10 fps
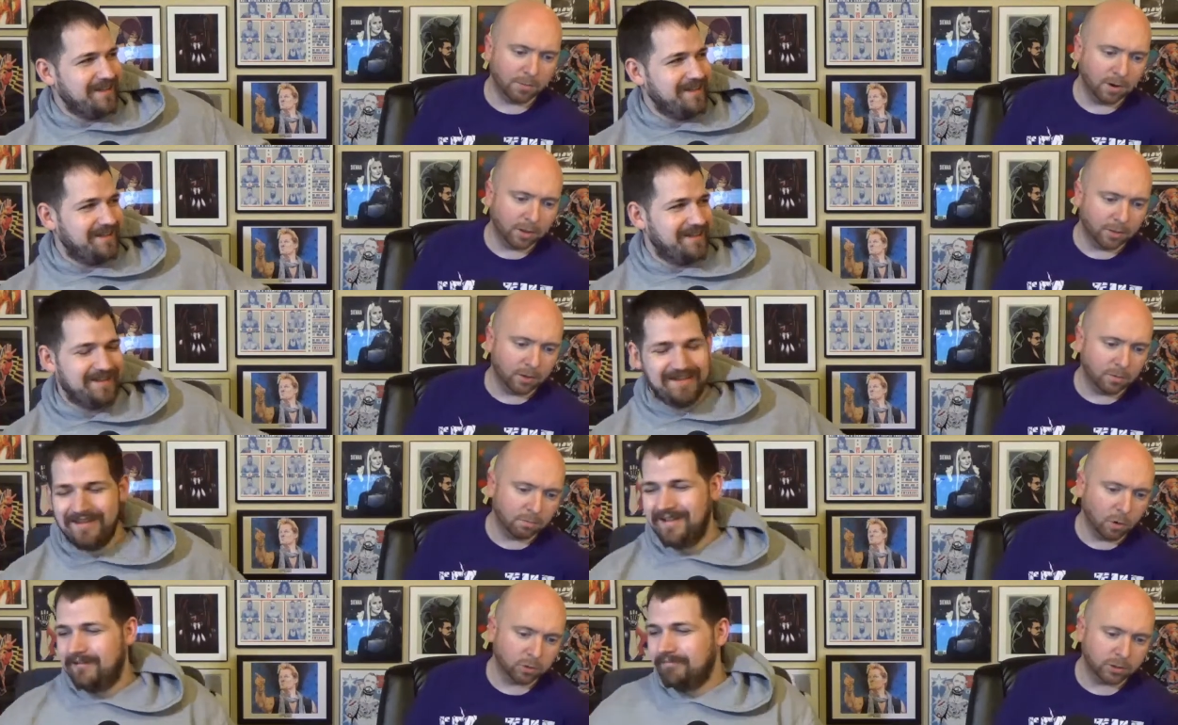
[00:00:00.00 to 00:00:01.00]
Speaker 1: I think
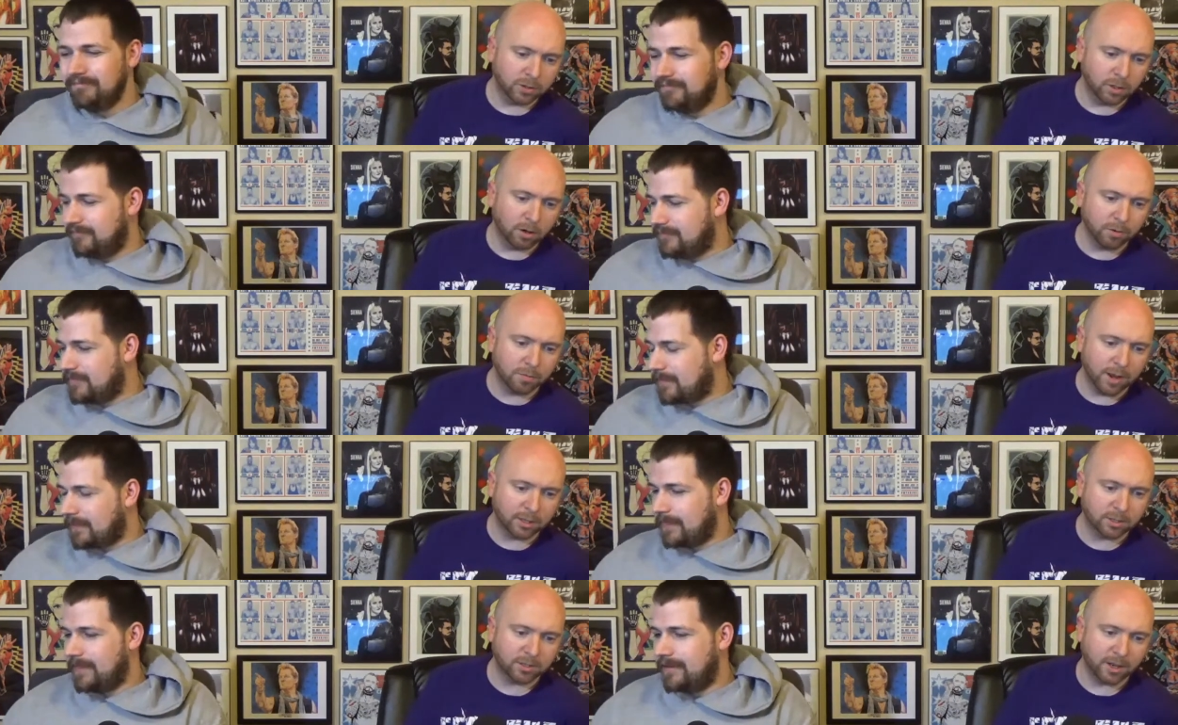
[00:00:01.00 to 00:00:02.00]
most of the other
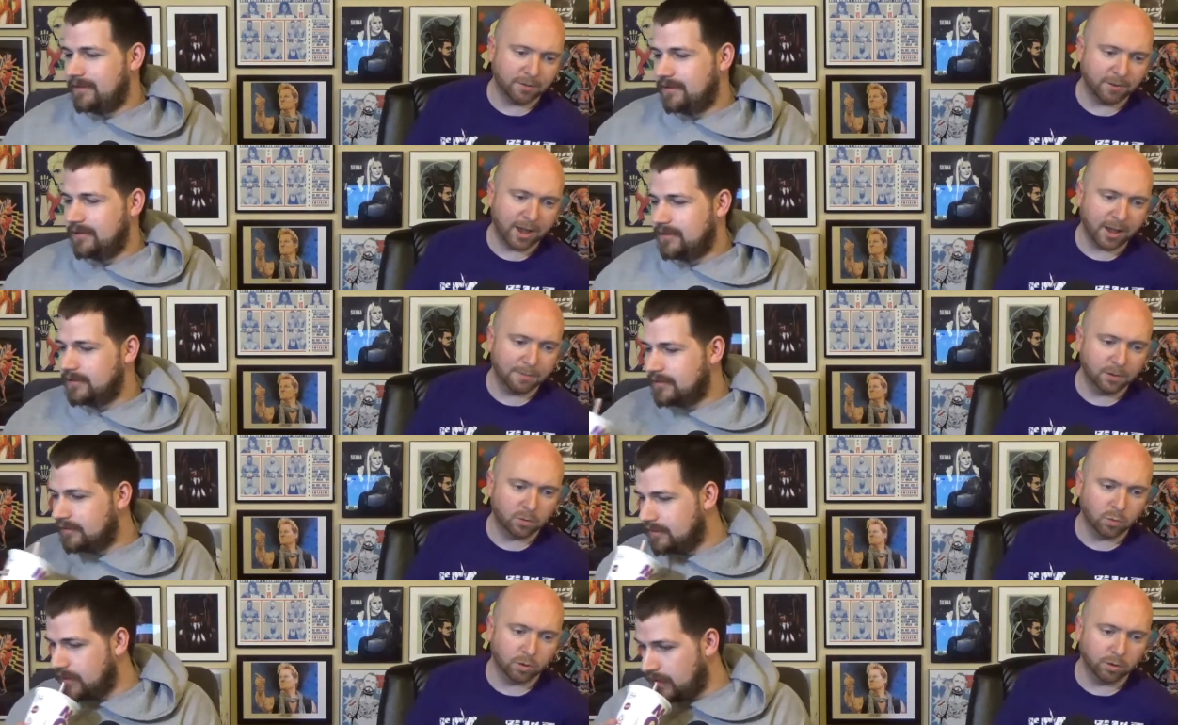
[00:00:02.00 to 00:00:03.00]
matches that have happened
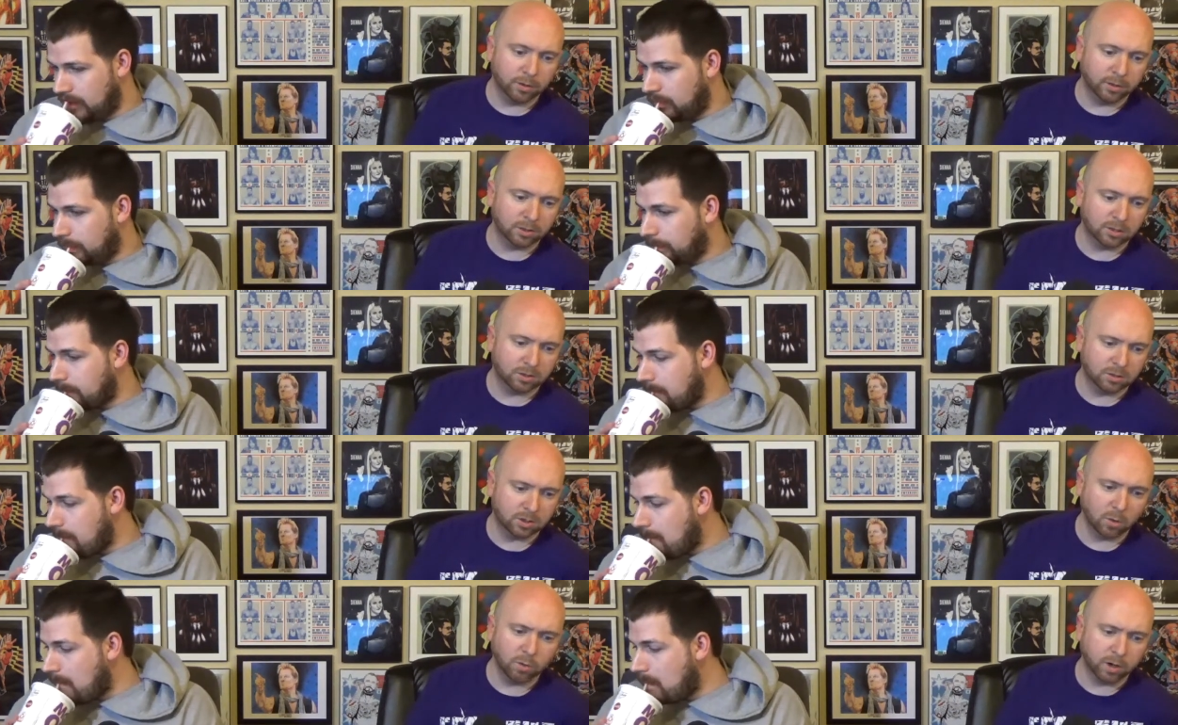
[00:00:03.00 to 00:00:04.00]
were at least
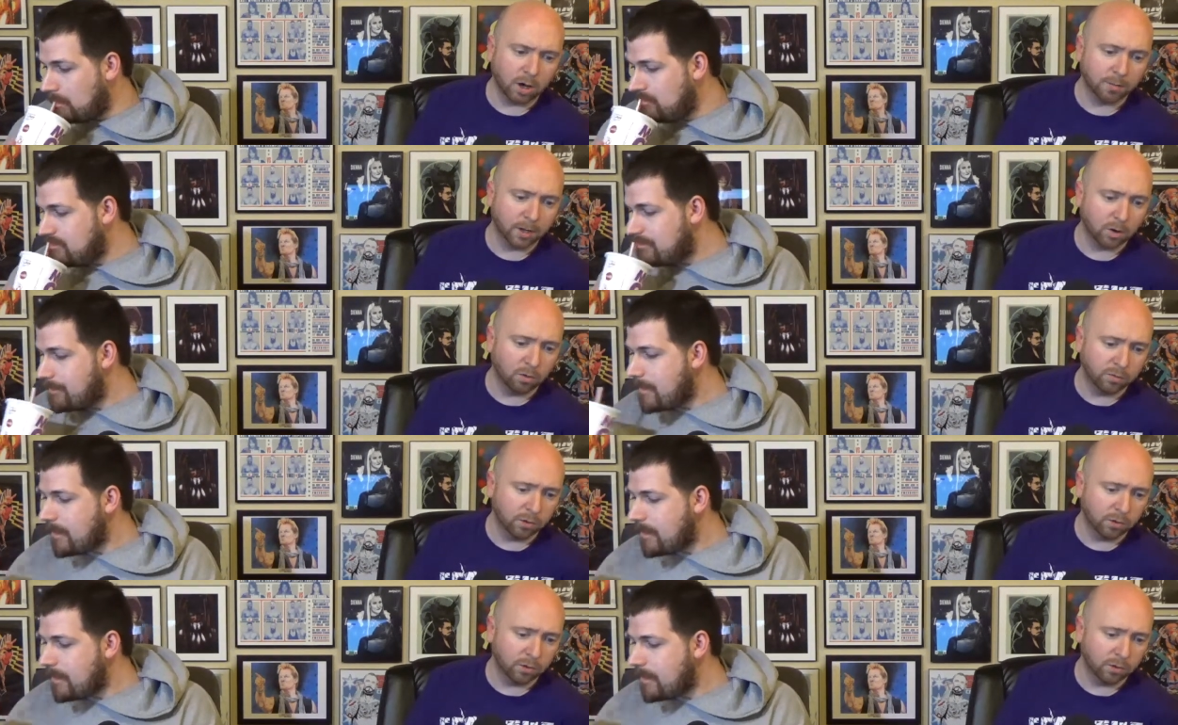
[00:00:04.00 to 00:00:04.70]
someone coming over,